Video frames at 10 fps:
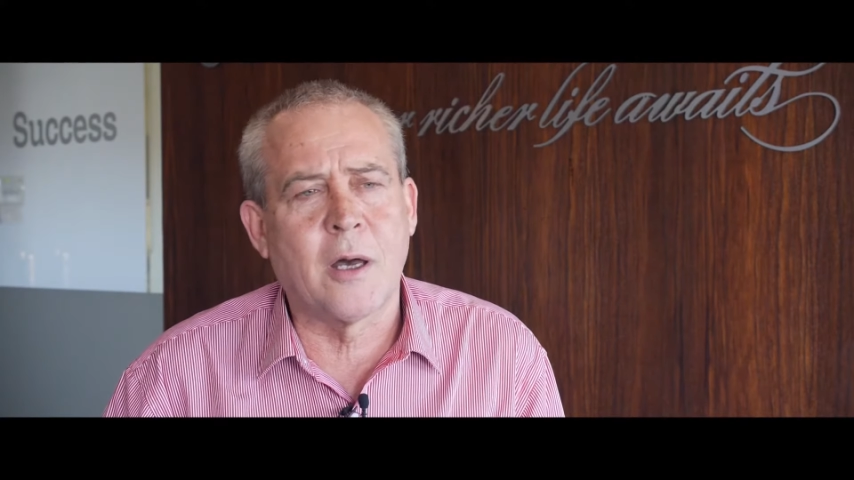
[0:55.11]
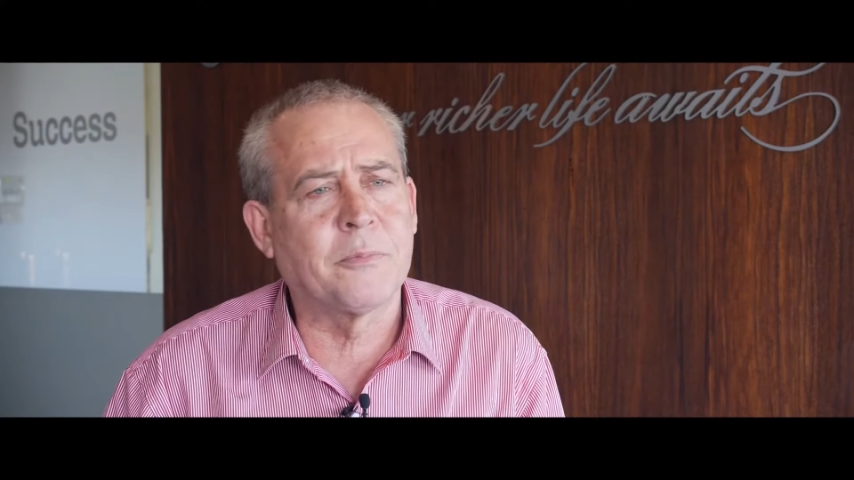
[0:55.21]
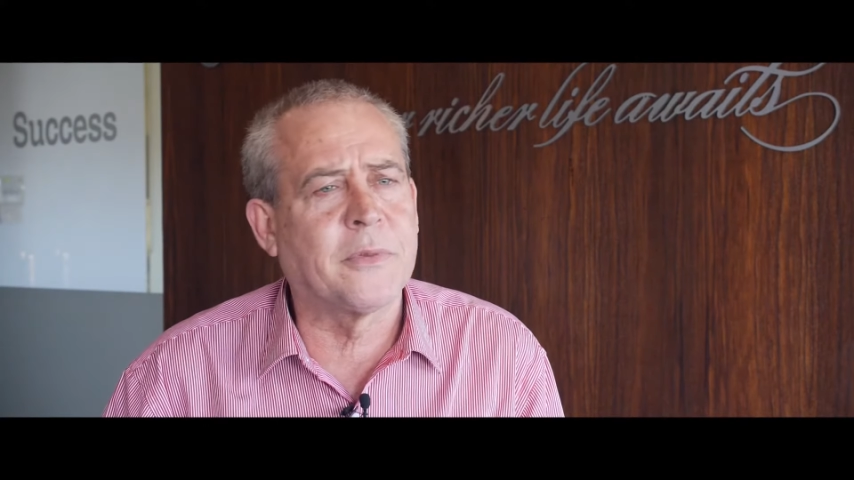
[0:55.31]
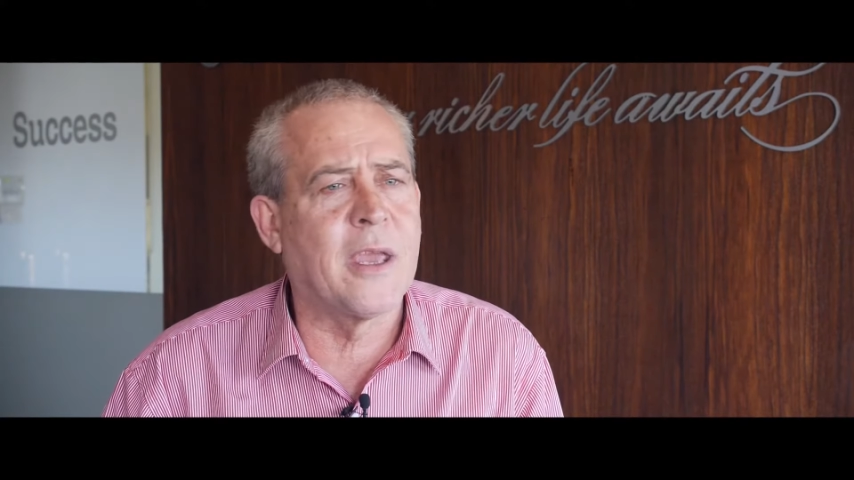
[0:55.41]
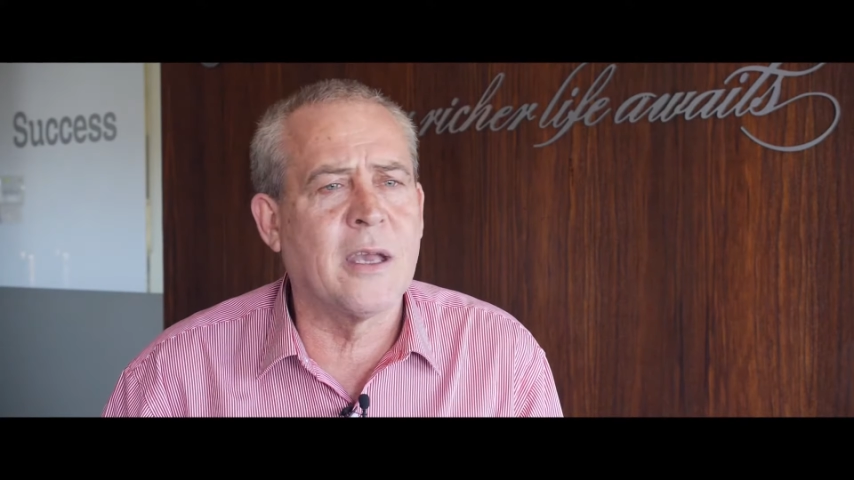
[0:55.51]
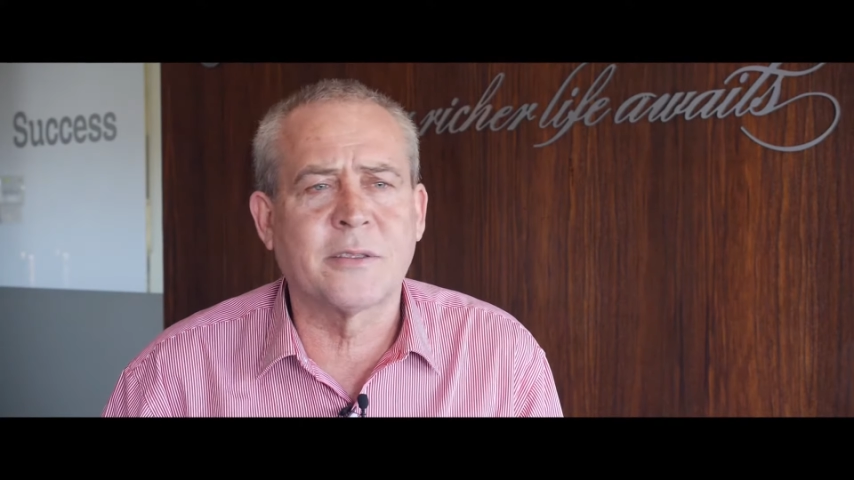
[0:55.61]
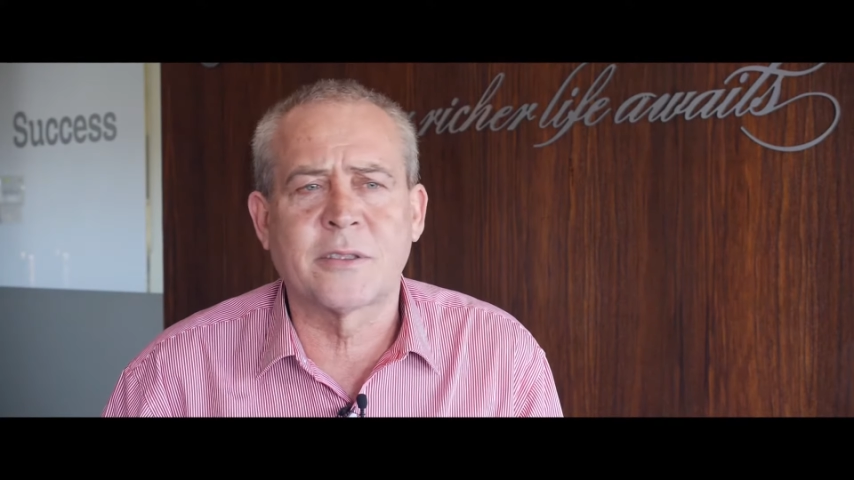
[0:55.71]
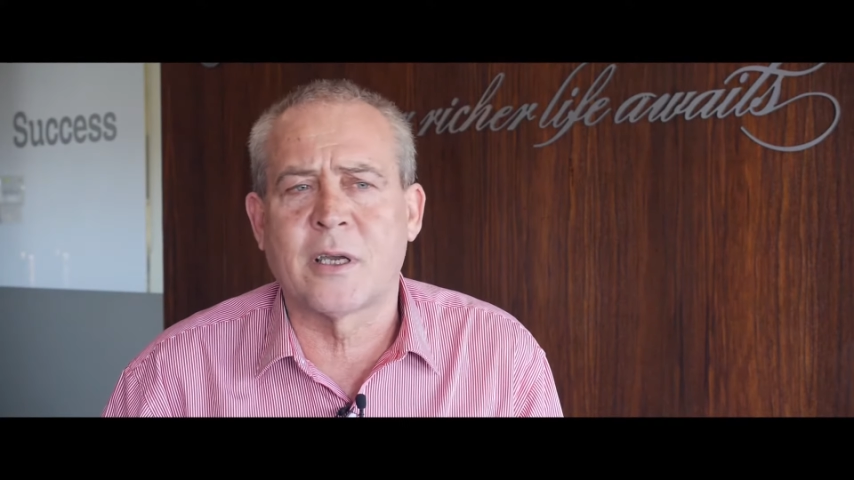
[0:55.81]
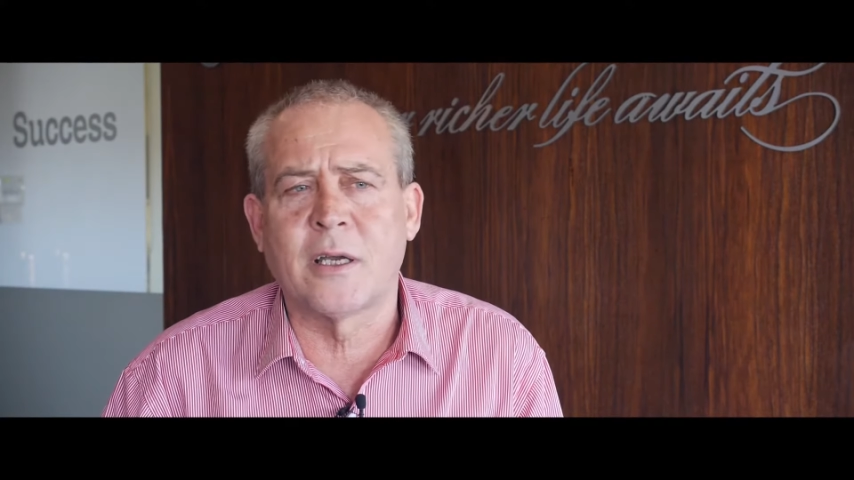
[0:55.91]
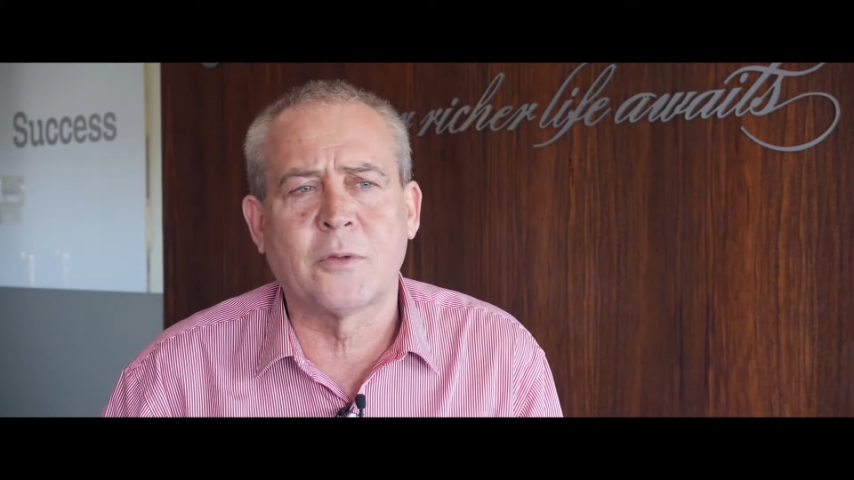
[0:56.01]
up, down,
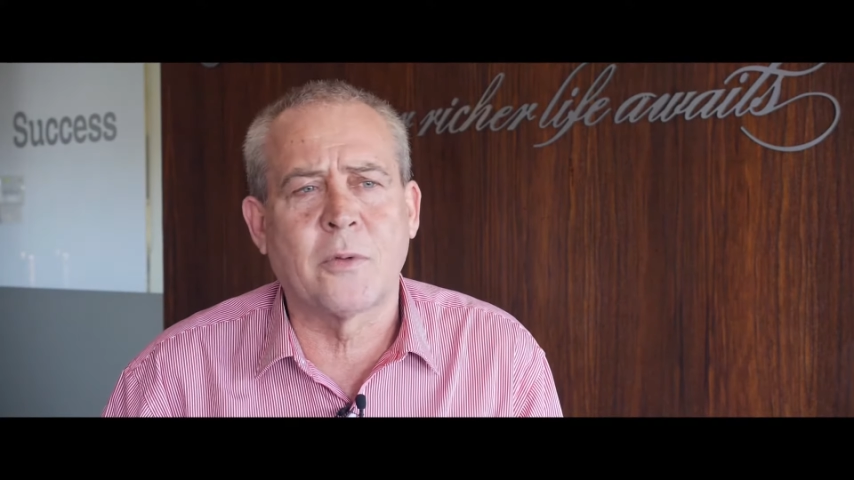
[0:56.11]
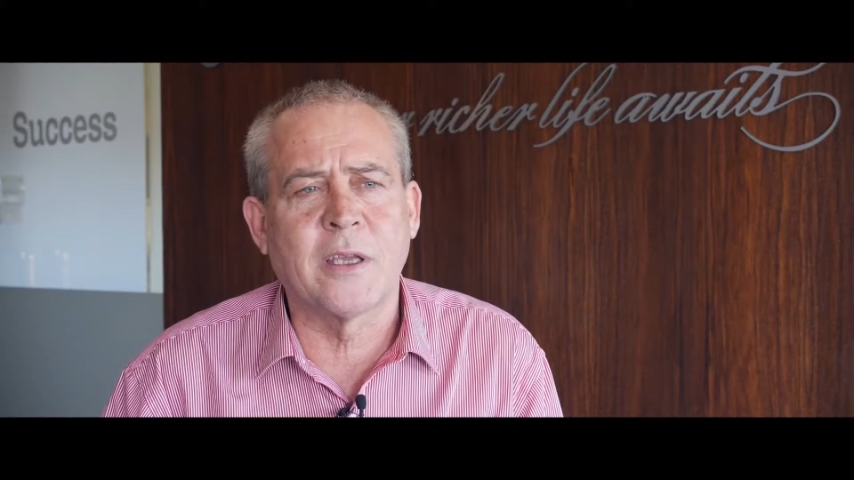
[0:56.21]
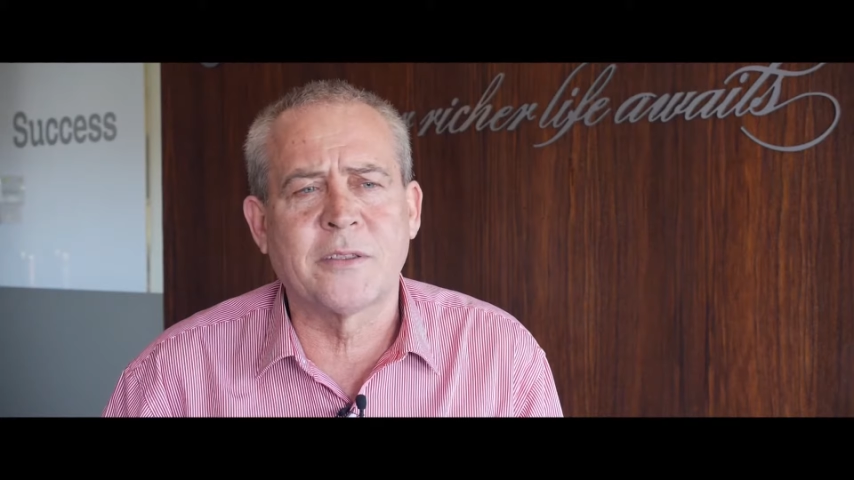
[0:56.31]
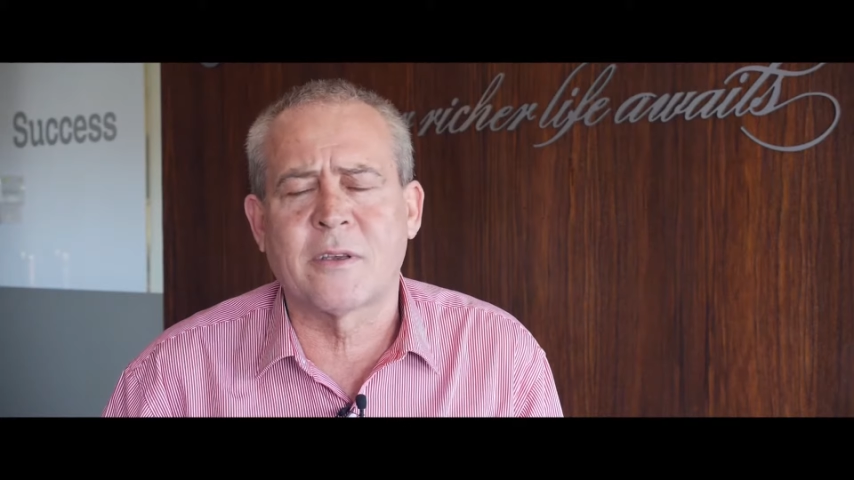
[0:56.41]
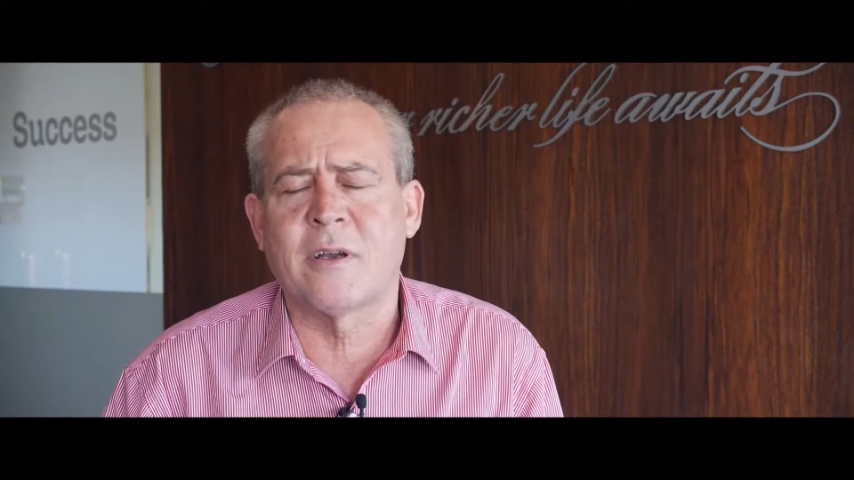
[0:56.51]
sideways.